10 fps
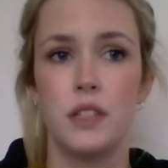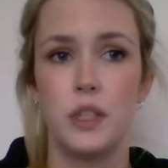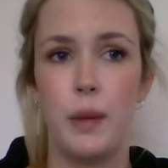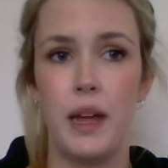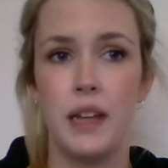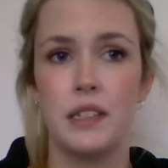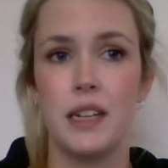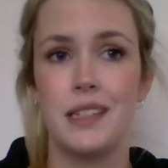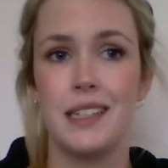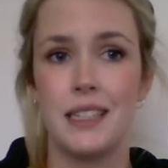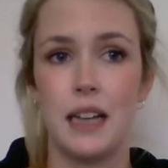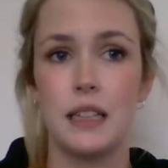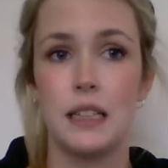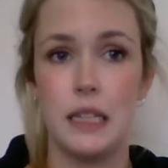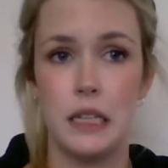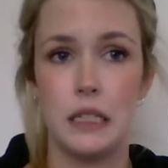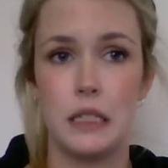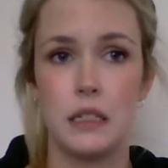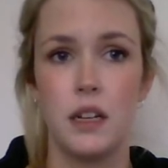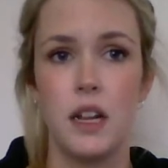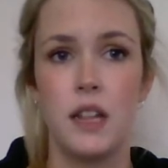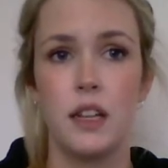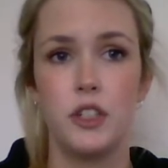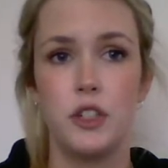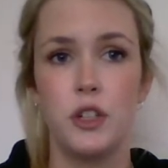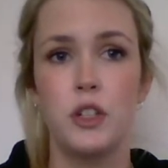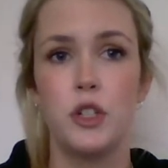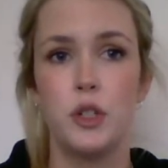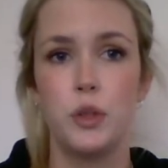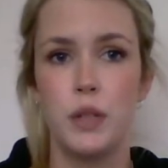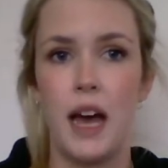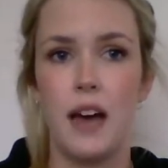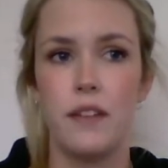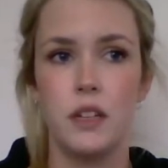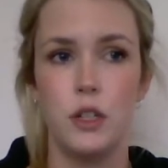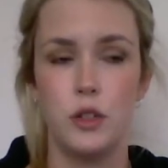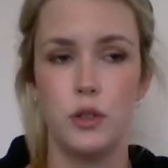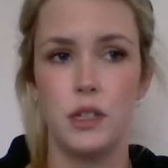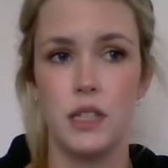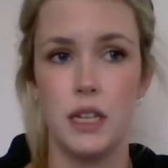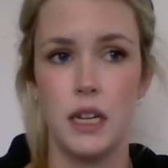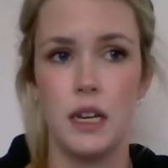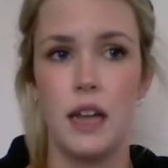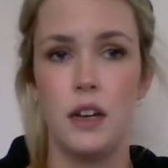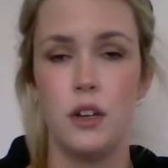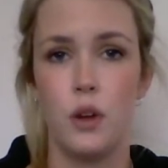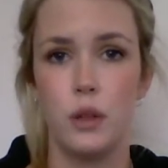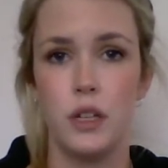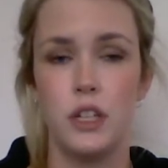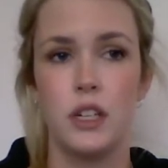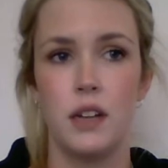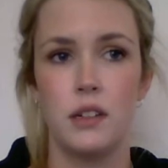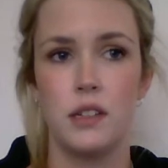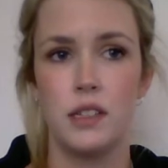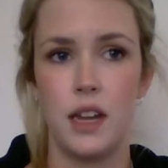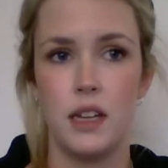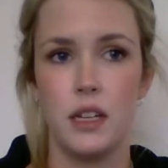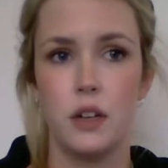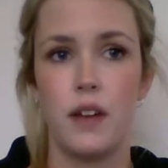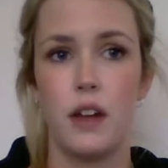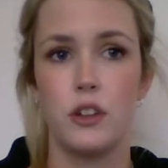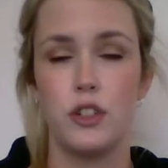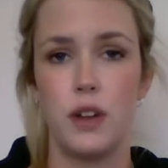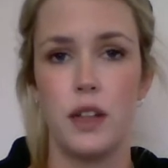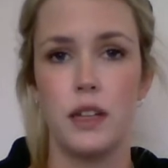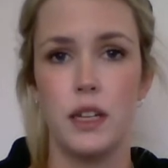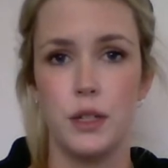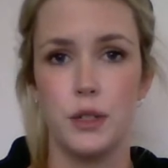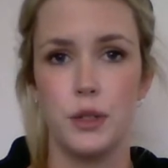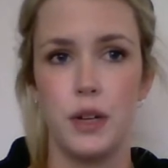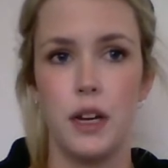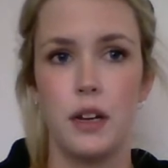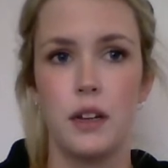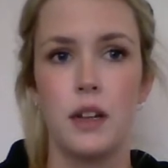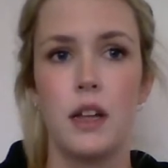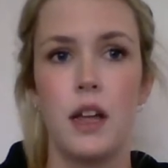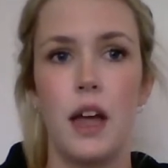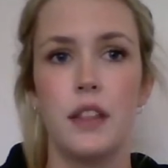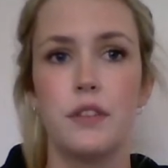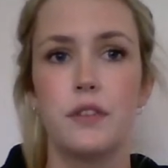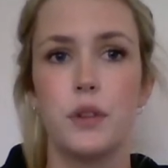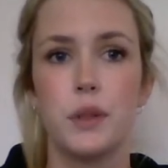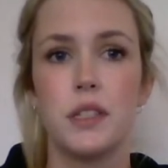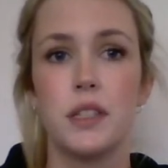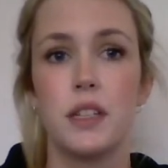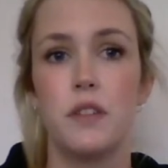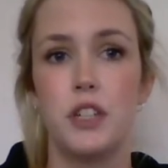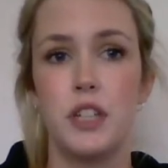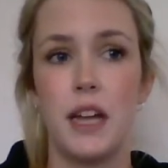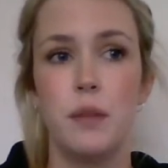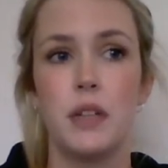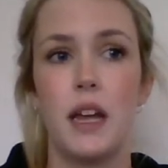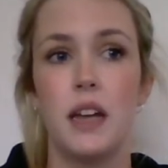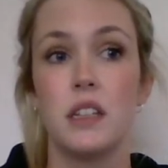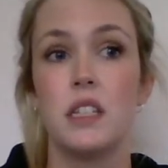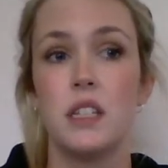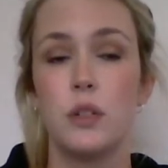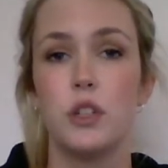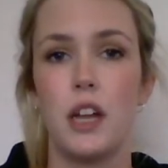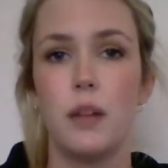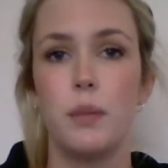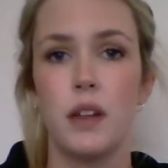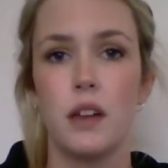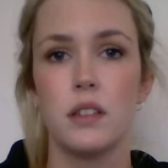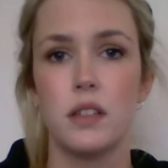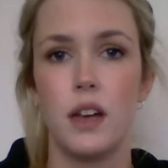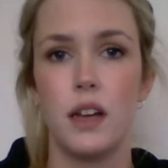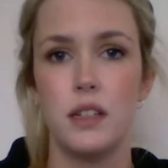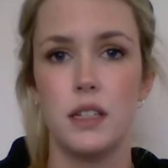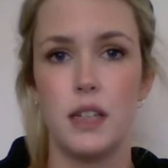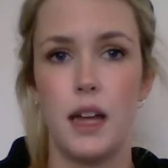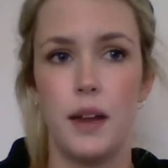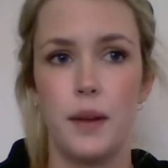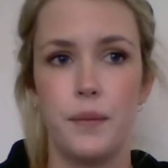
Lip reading: domain states exactly this, that students should have an interest in and knowledge and understanding of our Australian history and the forces that have shaped and are still shaping our society today.